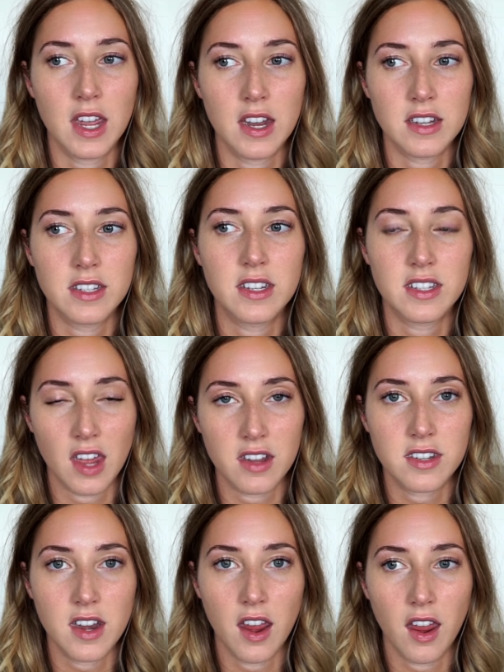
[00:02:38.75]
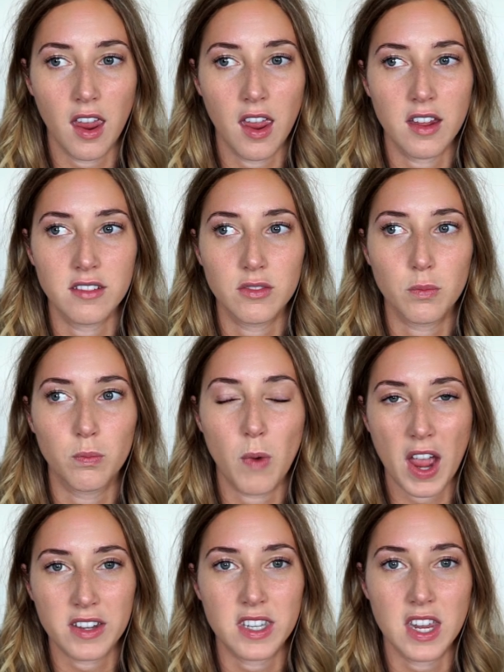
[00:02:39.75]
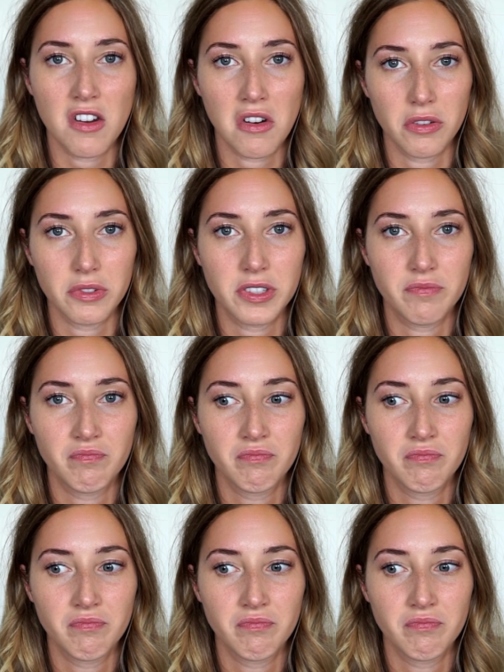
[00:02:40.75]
and it's disgusting and waxy and gross.